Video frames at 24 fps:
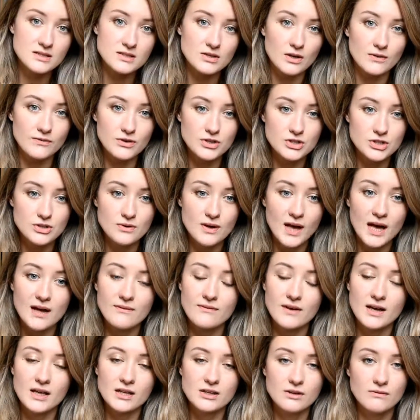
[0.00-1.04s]
So if you do have
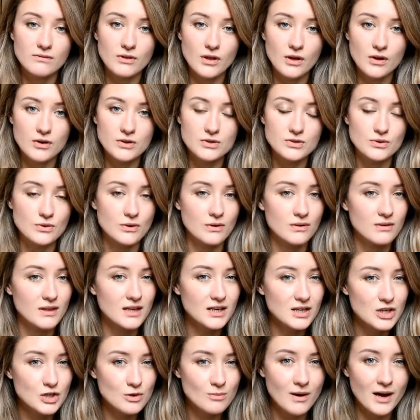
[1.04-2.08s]
any of those, or you
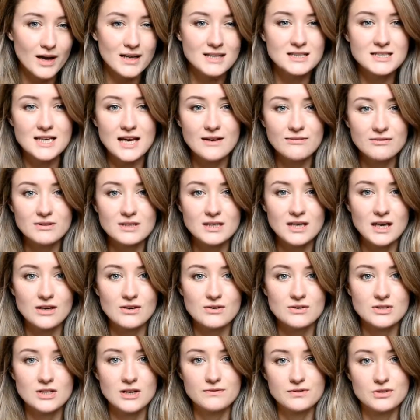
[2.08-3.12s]
think you might, definitely get
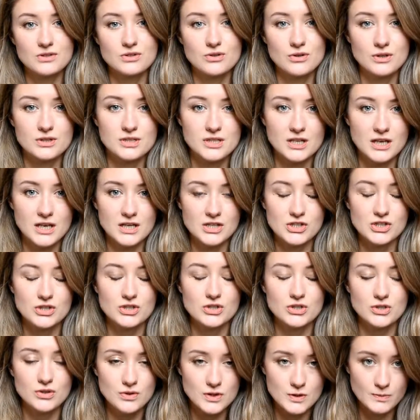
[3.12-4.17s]
yourself to the doctor as
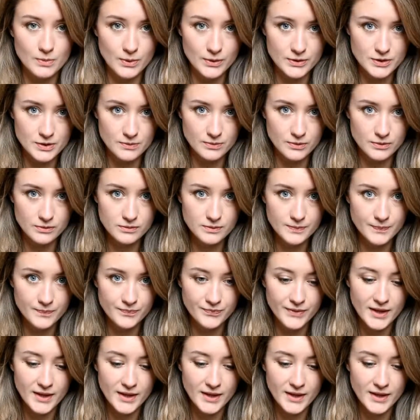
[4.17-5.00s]
soon as possible.